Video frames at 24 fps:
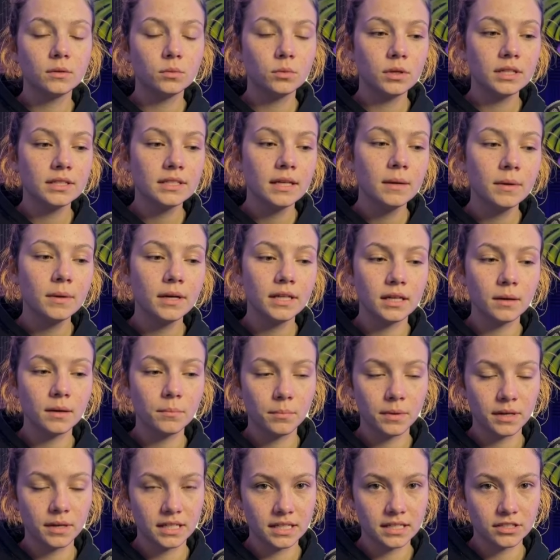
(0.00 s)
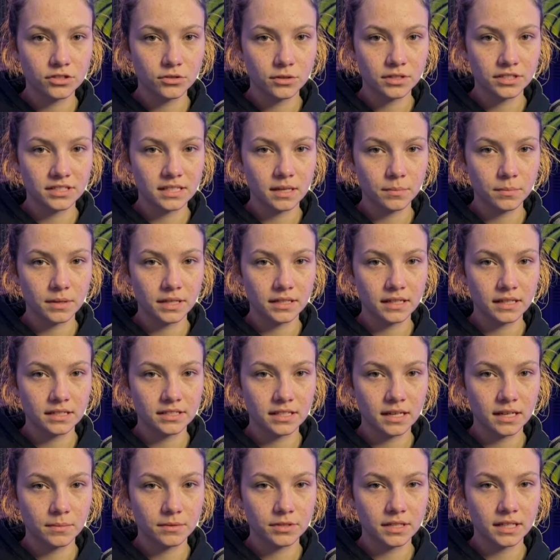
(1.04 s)
When somebody completes, when somebody does
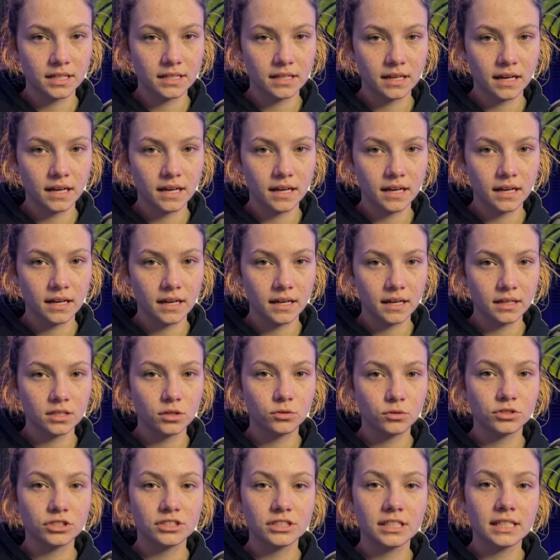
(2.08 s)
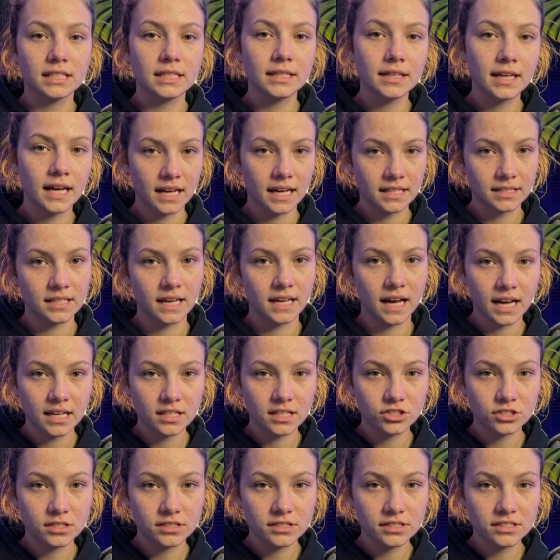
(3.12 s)
something, you will see that
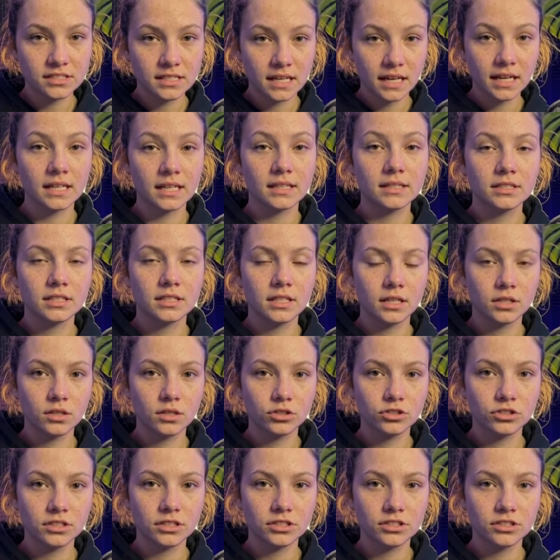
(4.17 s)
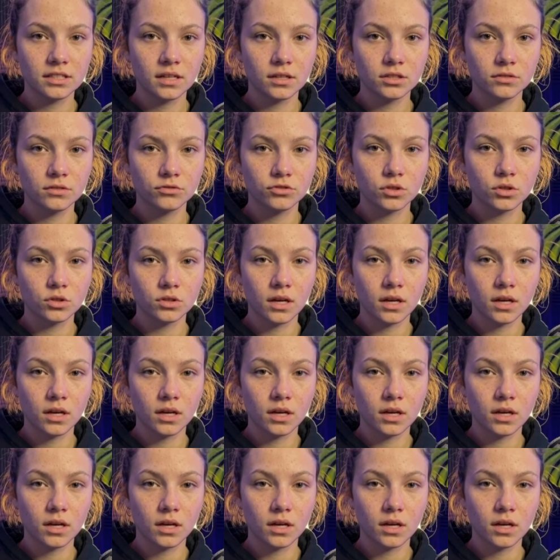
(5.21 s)
actions and triggers inside of your